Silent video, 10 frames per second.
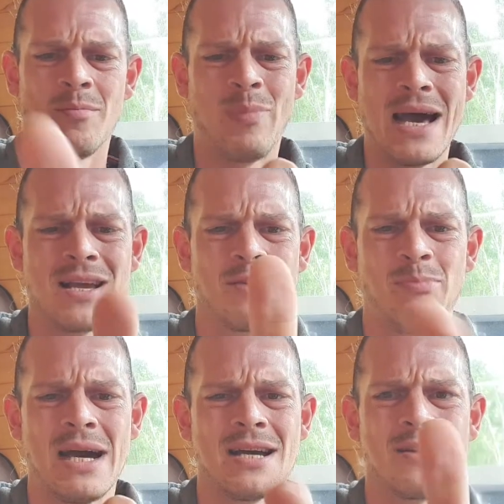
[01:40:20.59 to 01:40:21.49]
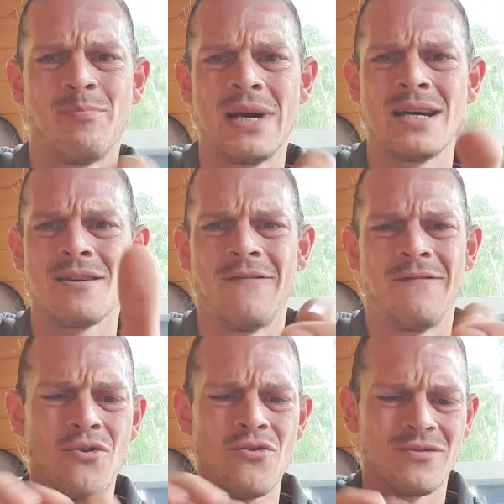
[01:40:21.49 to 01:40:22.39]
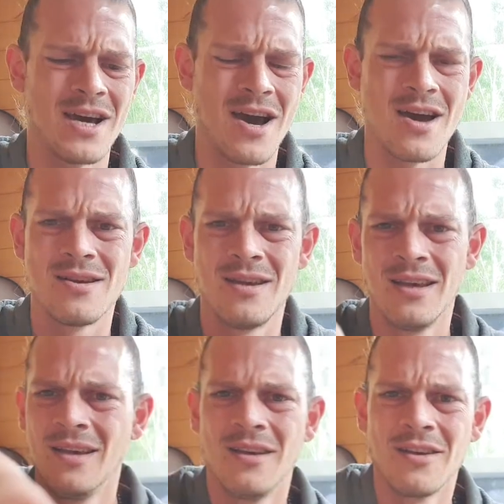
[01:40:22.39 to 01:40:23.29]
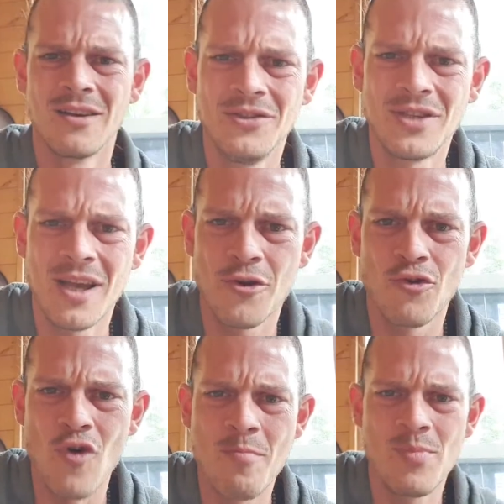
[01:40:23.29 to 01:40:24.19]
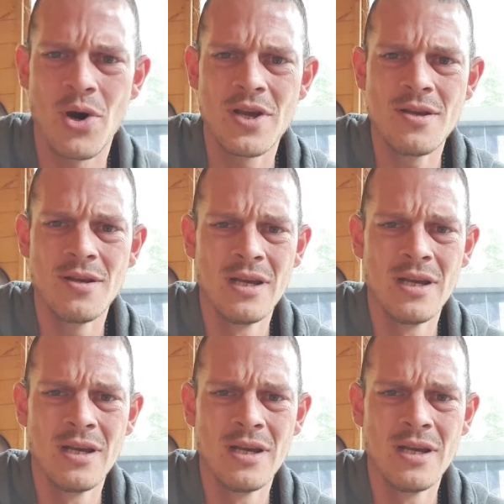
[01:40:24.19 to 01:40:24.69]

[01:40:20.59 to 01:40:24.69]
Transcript: back, back, back, fuck that. used to get cramp on it.